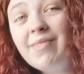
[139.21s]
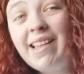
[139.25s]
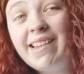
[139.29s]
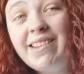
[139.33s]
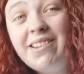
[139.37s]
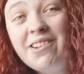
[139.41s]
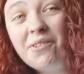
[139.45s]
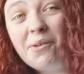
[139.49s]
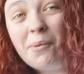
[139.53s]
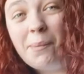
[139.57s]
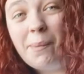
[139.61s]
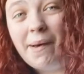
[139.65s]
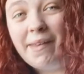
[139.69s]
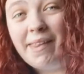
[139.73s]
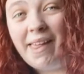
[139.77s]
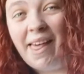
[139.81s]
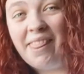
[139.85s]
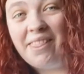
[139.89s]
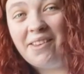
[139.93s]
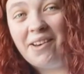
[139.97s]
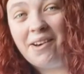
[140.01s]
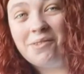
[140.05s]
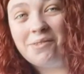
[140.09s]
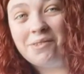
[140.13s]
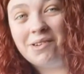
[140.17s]
enough about
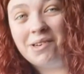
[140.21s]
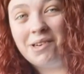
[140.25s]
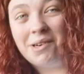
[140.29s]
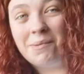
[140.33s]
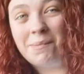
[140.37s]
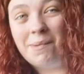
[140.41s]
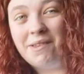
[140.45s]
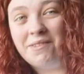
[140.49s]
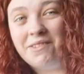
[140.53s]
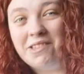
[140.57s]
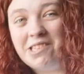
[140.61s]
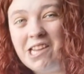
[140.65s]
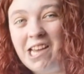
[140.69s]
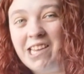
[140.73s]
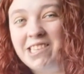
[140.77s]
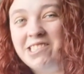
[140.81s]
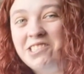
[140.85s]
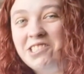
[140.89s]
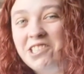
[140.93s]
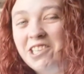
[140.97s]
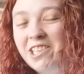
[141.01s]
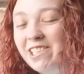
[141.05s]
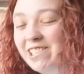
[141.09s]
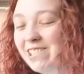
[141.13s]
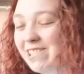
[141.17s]
that though, I went on a bit of a
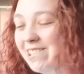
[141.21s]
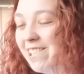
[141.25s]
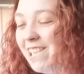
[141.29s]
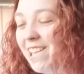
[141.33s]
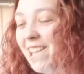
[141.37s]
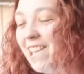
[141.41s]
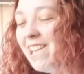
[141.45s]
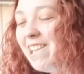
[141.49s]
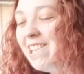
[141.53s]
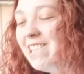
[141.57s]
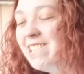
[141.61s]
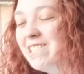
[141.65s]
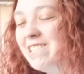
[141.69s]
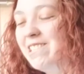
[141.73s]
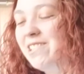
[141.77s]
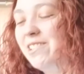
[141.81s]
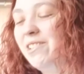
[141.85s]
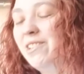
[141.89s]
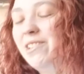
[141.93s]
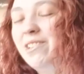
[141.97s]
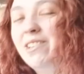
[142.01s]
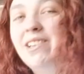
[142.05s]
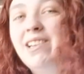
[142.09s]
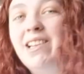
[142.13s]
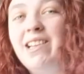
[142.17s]
tangent.
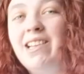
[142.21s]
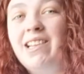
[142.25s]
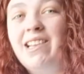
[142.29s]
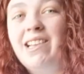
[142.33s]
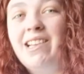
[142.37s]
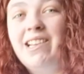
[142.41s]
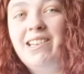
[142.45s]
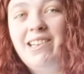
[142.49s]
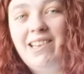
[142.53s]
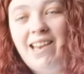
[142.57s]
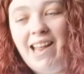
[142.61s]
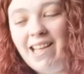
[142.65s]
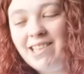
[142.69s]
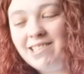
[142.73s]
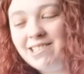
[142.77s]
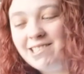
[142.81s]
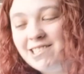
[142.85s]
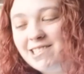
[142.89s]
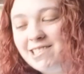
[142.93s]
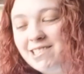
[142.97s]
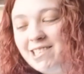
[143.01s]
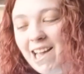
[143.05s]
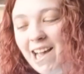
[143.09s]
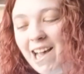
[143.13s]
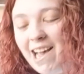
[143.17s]
So let's
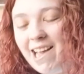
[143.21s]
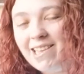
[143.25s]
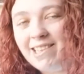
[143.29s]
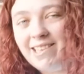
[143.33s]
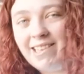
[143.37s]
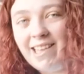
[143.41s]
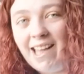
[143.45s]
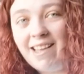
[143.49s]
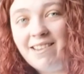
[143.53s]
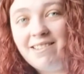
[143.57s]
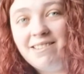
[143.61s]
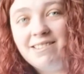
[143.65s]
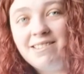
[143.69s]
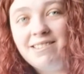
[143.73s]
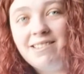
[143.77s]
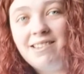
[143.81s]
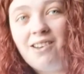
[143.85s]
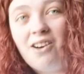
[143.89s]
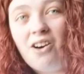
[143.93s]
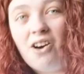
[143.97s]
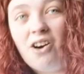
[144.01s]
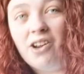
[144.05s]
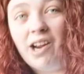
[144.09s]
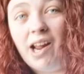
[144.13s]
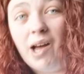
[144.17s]
start again
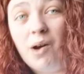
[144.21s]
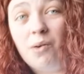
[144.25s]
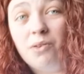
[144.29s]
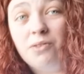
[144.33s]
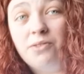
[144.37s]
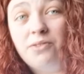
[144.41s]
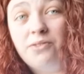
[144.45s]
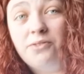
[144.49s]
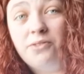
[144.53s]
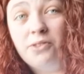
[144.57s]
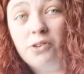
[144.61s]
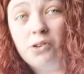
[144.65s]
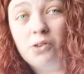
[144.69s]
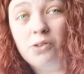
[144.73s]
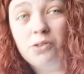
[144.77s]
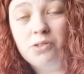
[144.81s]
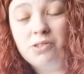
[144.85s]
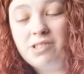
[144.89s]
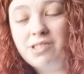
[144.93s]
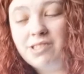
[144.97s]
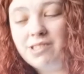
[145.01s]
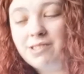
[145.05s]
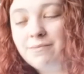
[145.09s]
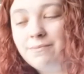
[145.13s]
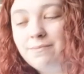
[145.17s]
on our
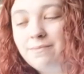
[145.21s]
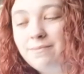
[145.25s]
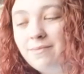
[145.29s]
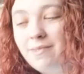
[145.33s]
4s.